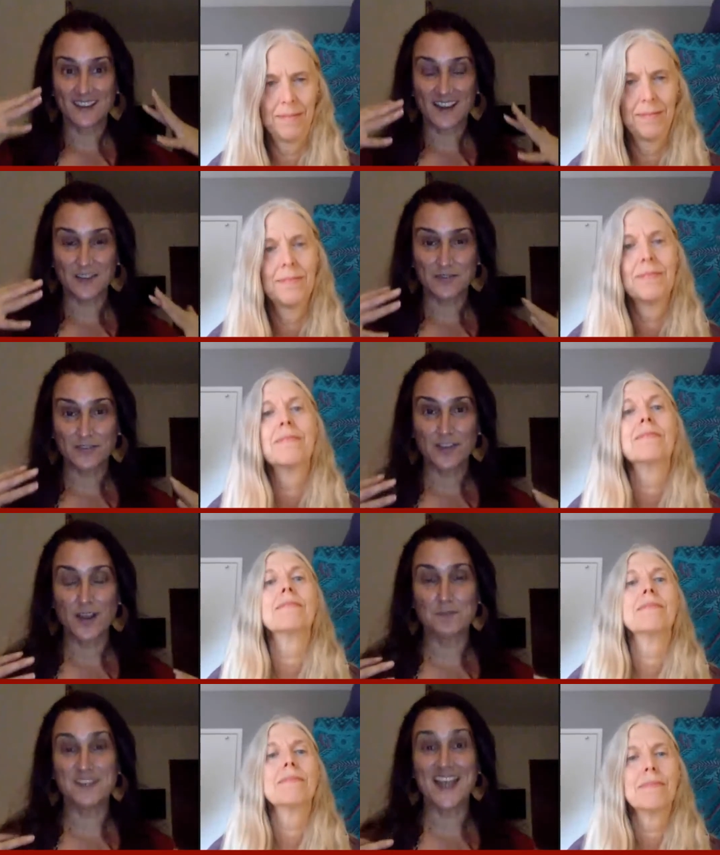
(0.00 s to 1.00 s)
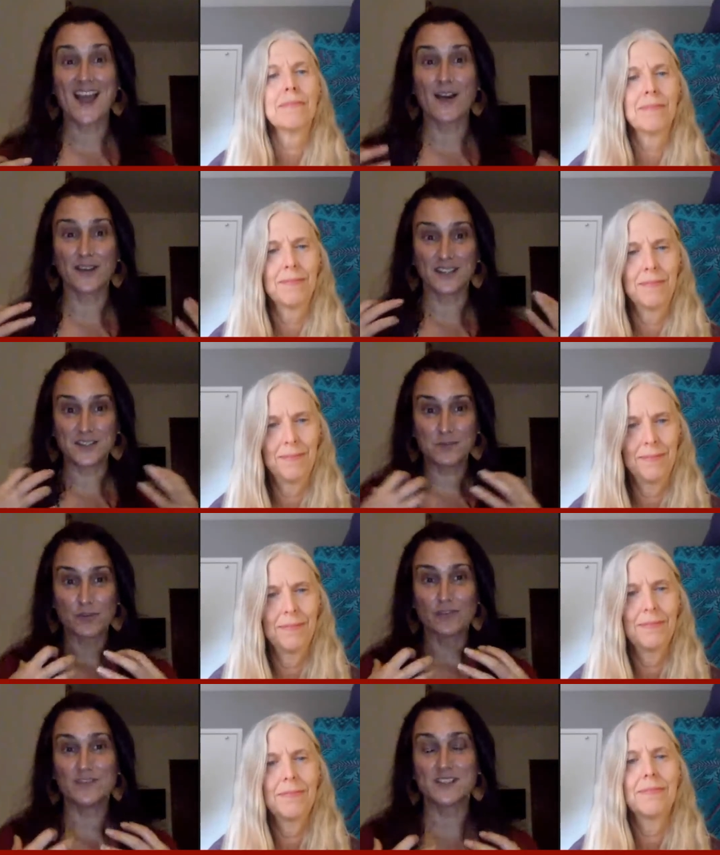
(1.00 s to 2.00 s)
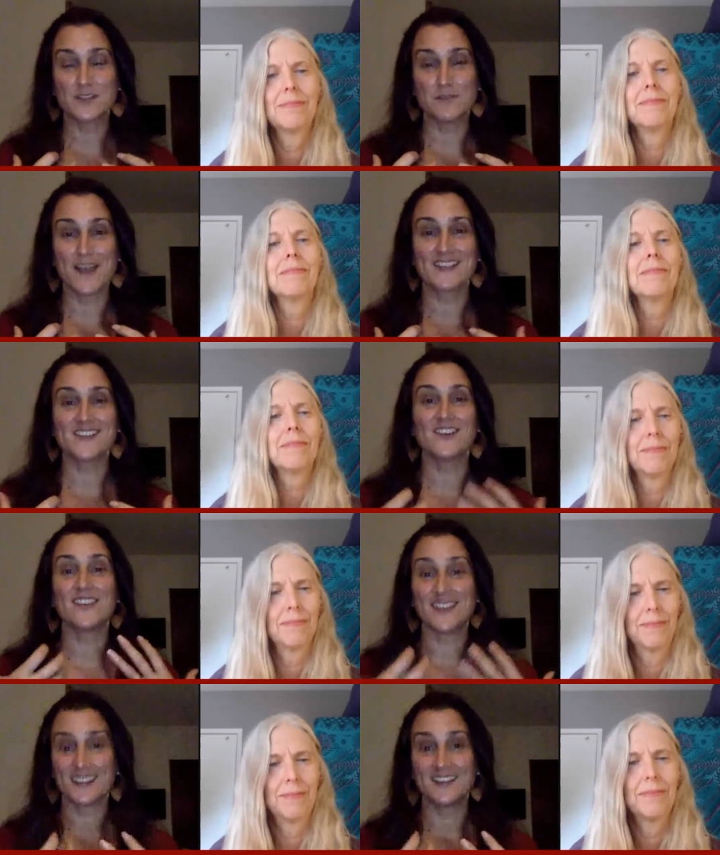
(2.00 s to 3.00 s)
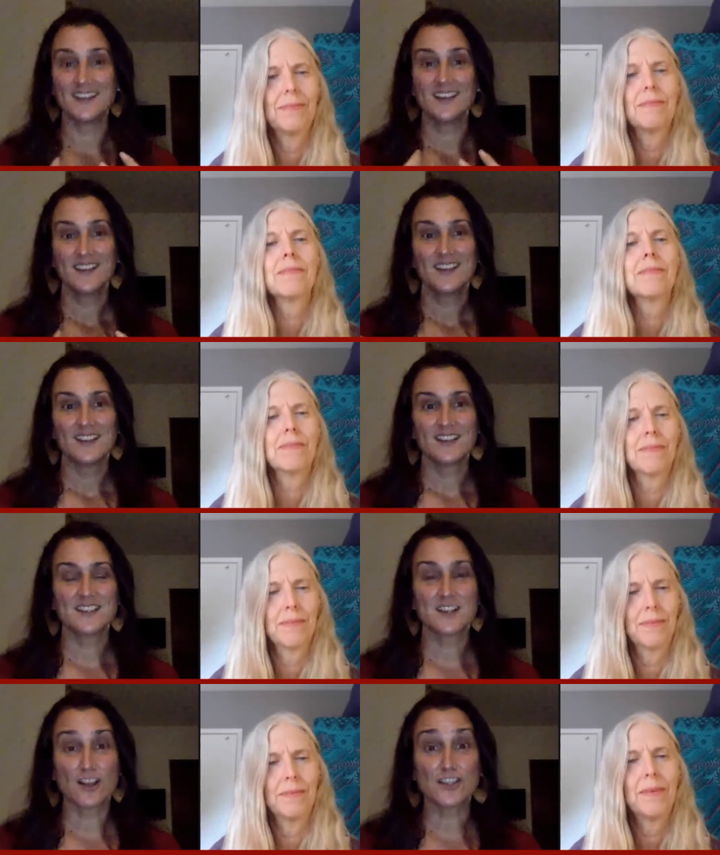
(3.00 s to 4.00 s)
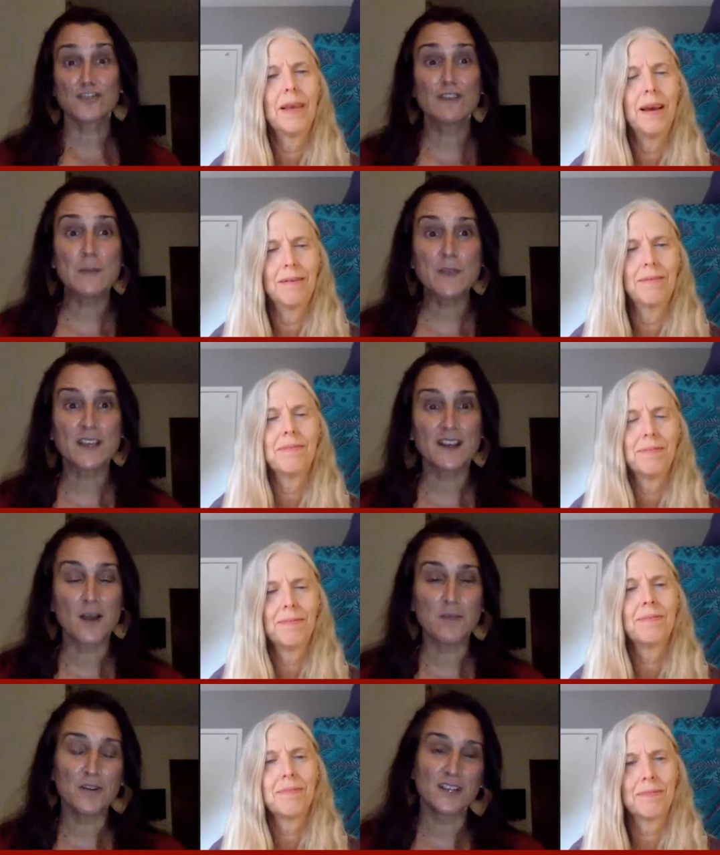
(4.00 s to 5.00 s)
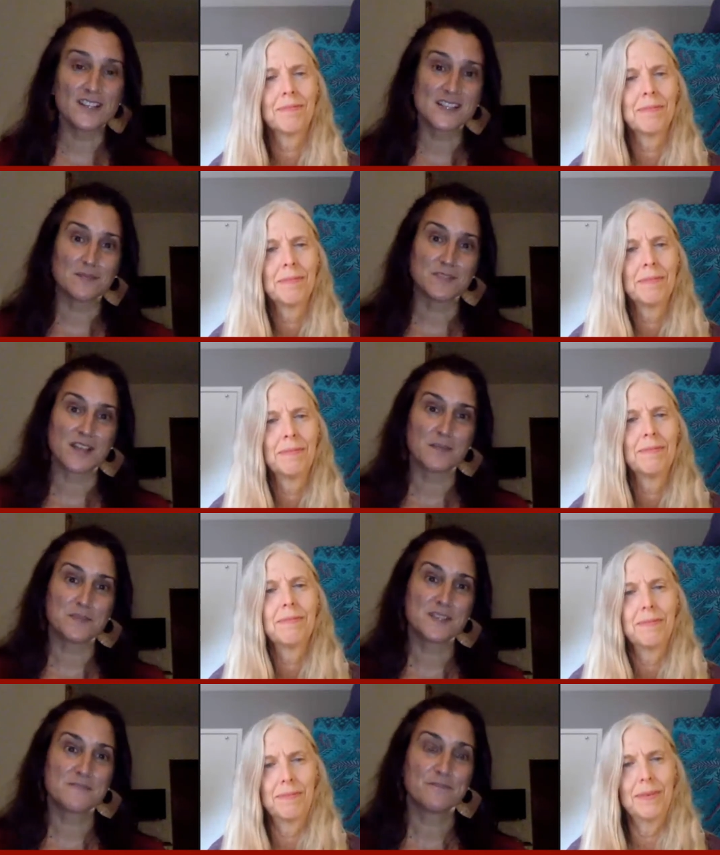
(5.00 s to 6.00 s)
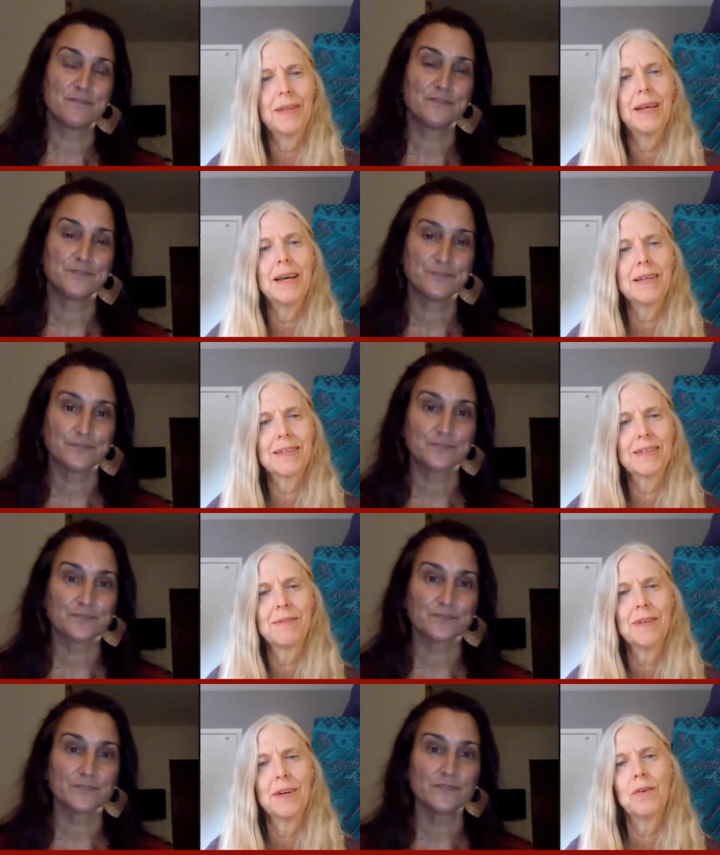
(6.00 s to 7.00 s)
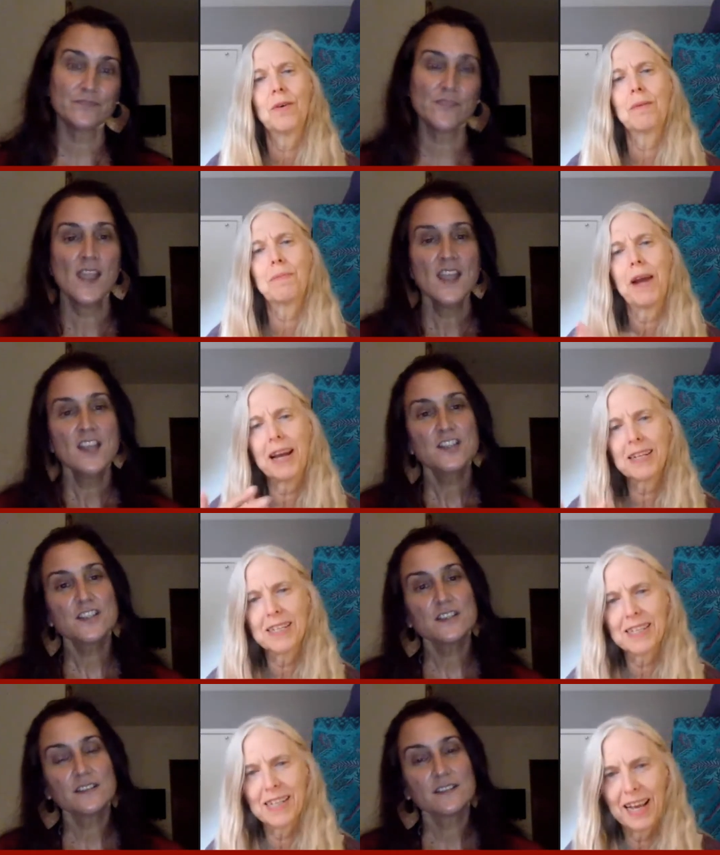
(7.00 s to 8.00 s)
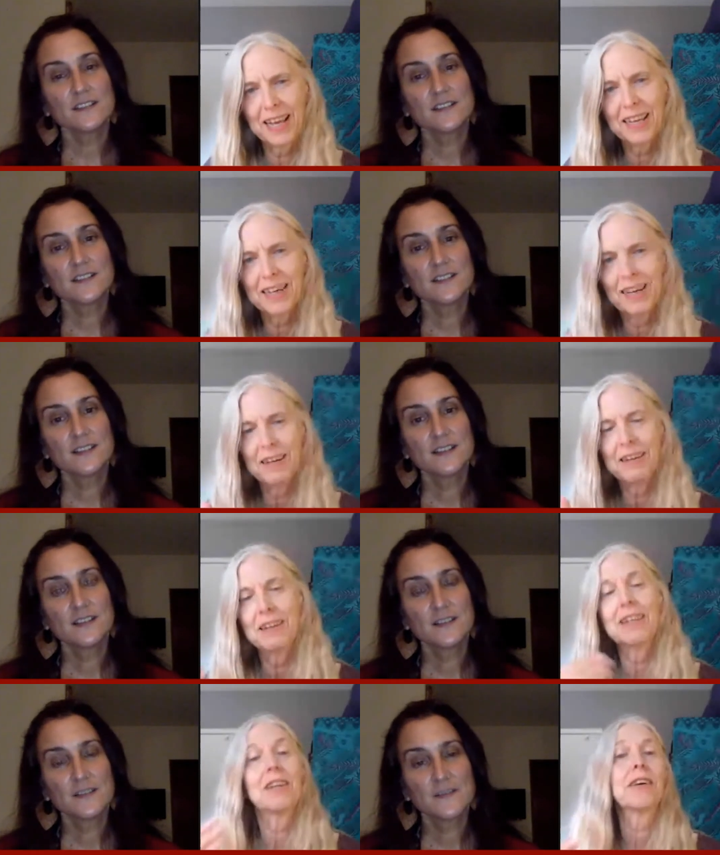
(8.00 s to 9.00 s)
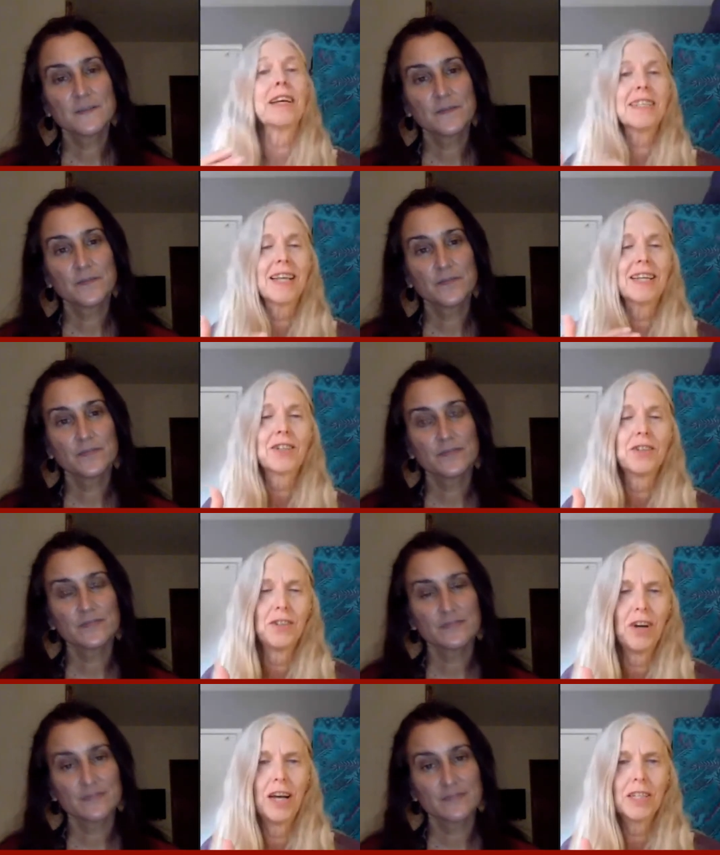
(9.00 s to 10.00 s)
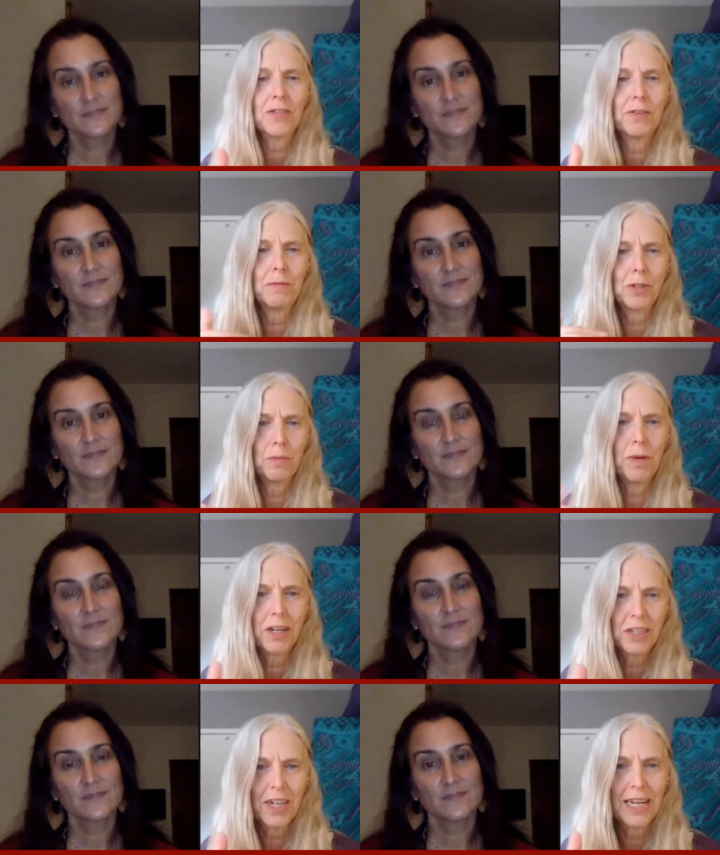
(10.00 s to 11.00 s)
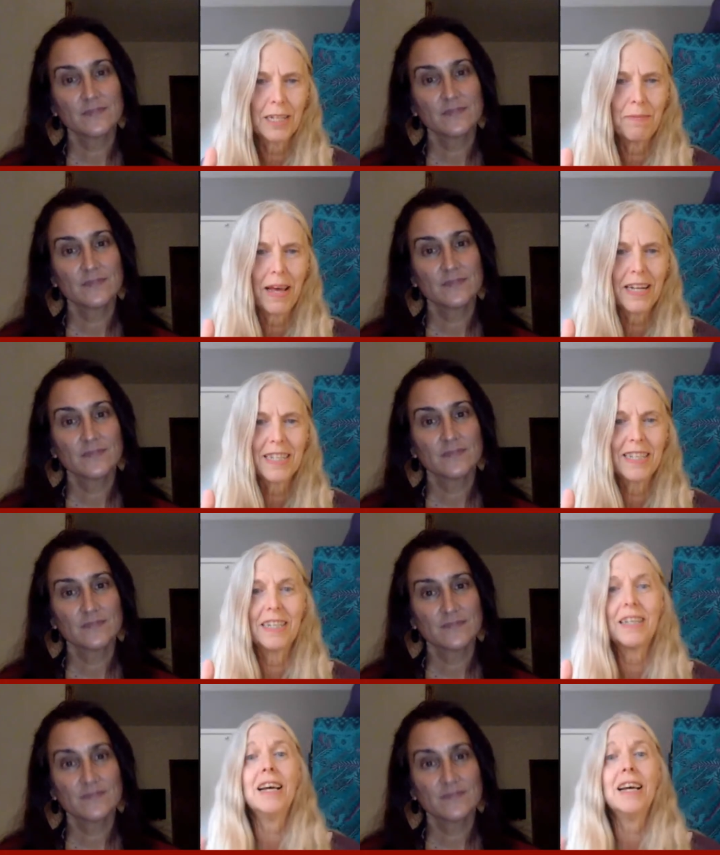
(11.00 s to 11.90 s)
Speaker 1: kind of come down into more physical matter, and then start screaming in our bodies sometimes.
Speaker 2: Yes, or practice like uh, clearing ancestral knots from shamanic Chinese medicine